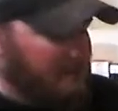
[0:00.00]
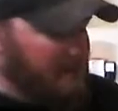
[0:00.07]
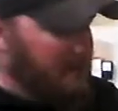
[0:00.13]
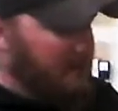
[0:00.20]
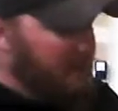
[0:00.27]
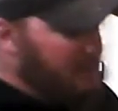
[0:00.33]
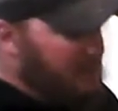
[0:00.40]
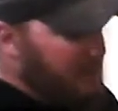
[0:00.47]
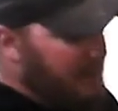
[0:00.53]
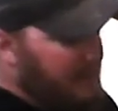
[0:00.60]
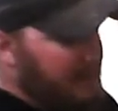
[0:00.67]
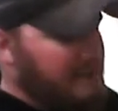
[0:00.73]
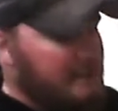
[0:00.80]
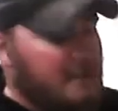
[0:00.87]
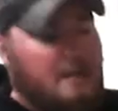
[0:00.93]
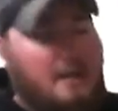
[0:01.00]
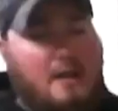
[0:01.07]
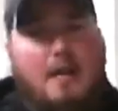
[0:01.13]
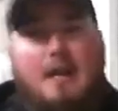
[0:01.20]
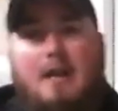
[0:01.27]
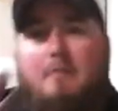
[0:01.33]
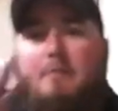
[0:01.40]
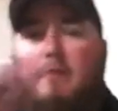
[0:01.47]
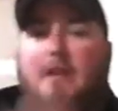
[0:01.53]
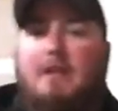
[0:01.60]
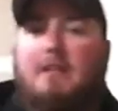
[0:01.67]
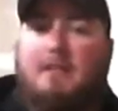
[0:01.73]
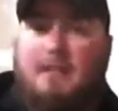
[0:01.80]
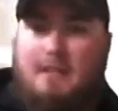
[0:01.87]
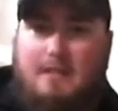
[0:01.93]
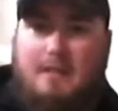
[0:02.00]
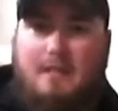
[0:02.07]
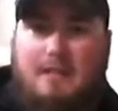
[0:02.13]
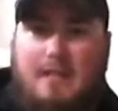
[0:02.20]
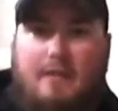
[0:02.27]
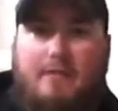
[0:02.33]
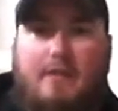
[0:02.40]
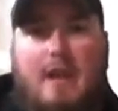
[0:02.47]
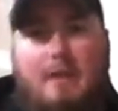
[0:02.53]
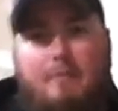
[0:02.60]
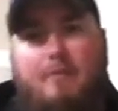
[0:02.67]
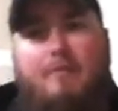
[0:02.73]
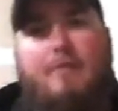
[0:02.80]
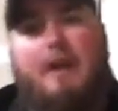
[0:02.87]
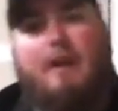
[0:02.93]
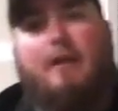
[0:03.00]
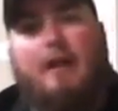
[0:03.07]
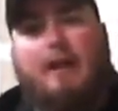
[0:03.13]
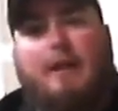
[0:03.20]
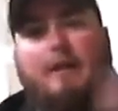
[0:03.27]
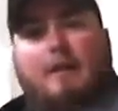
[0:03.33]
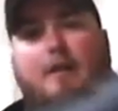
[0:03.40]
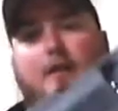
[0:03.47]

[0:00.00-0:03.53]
it is what it is, because this does have an amplifier in it.